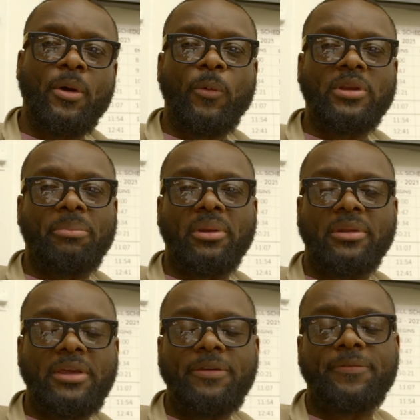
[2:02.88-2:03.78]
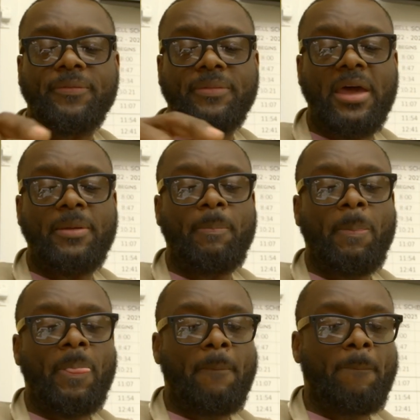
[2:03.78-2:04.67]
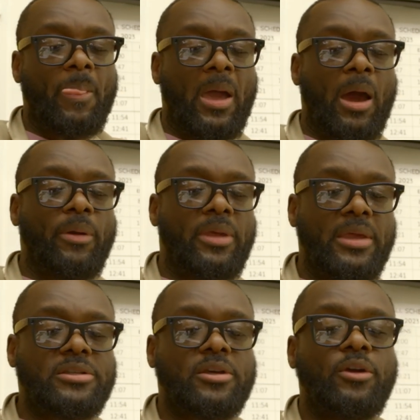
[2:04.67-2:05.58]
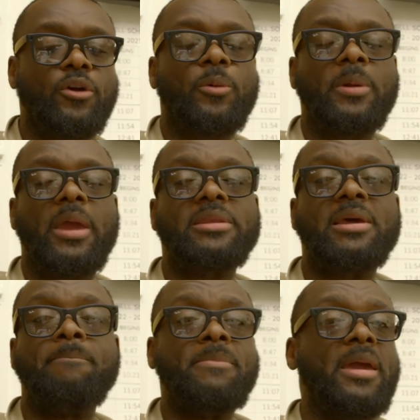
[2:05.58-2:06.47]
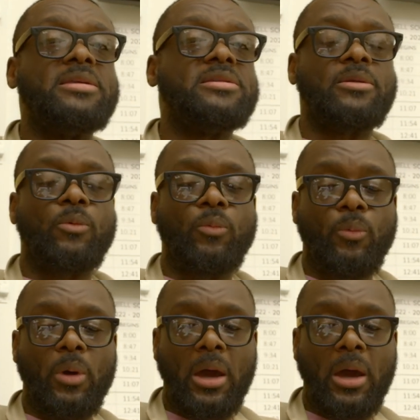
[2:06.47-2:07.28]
with the belief that our kids can create amazing